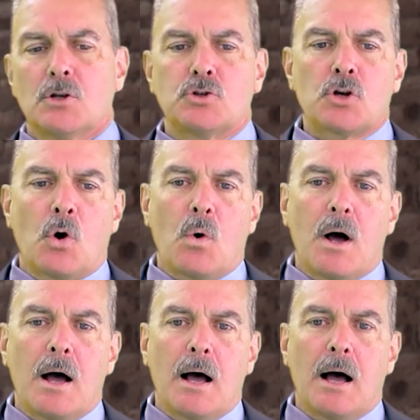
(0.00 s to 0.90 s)
So
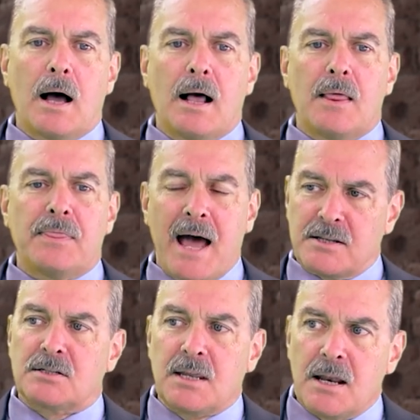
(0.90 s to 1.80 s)

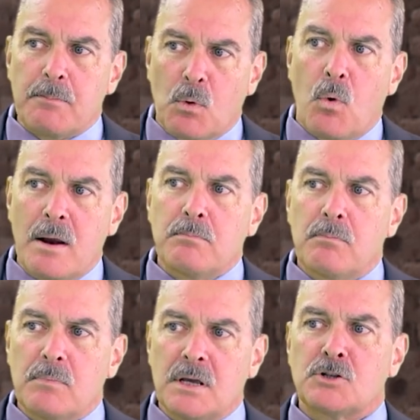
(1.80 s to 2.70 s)
that's the number one
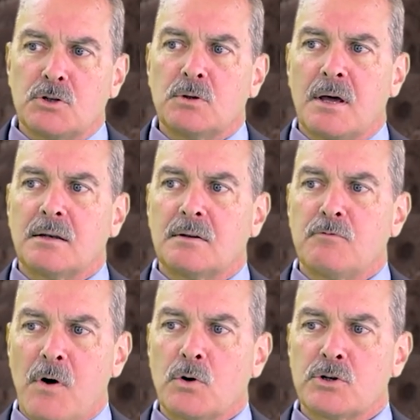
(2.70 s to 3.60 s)
issue that
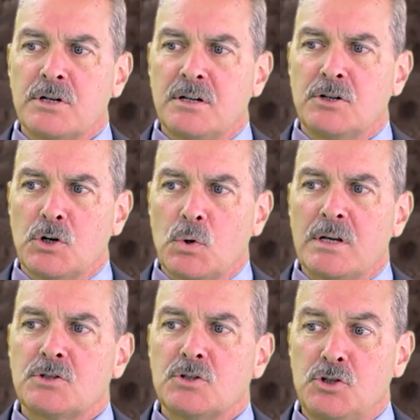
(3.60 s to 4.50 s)
voters need to do,
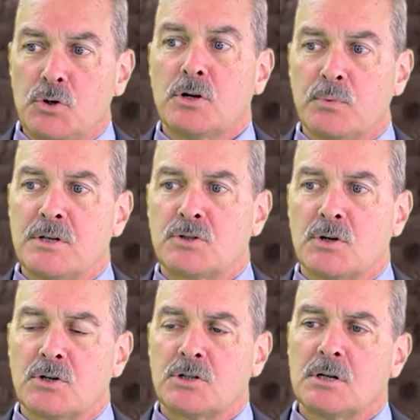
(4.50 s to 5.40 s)
is do their
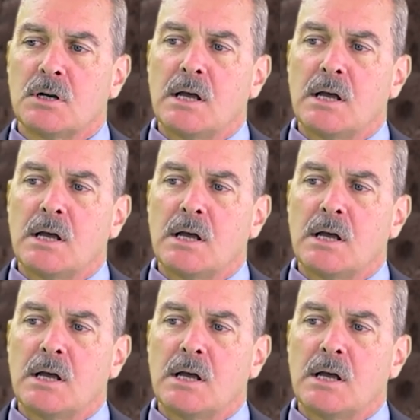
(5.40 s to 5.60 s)
research